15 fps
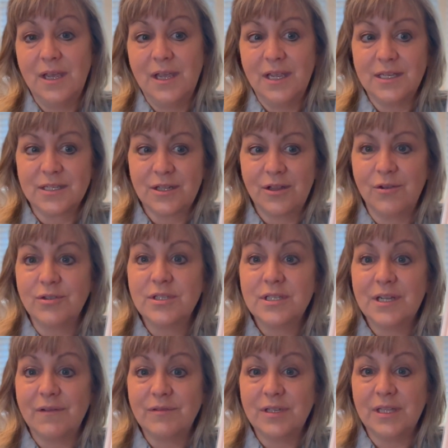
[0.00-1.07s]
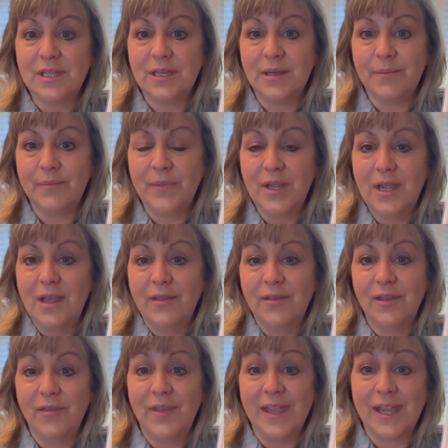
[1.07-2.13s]
is close enough to them
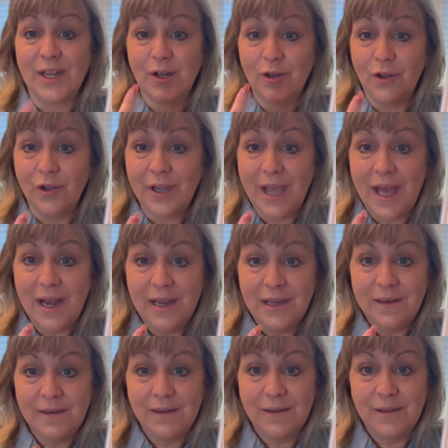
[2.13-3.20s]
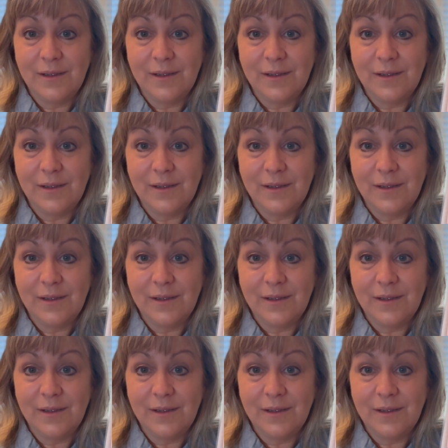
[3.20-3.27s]
that they can look at it,